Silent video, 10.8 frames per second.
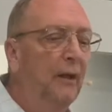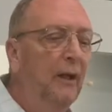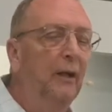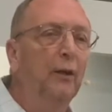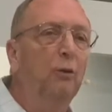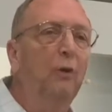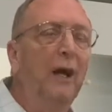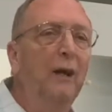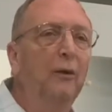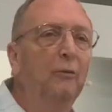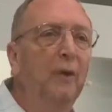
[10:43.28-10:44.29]
And the
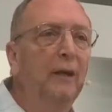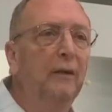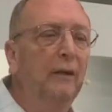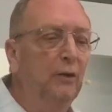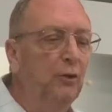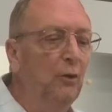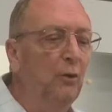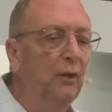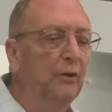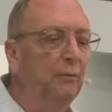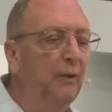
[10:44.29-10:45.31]
crowd made their
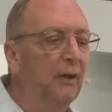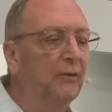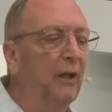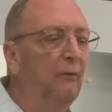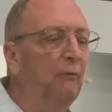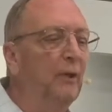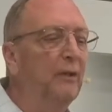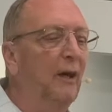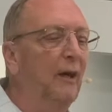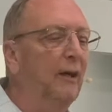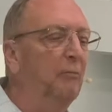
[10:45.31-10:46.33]
choice because every
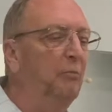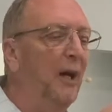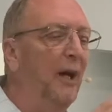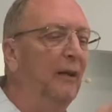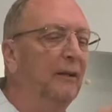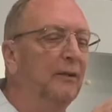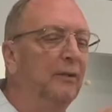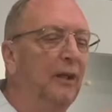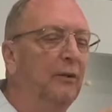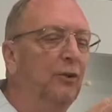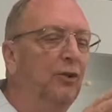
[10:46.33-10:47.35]
time Pilate
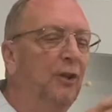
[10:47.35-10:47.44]
said,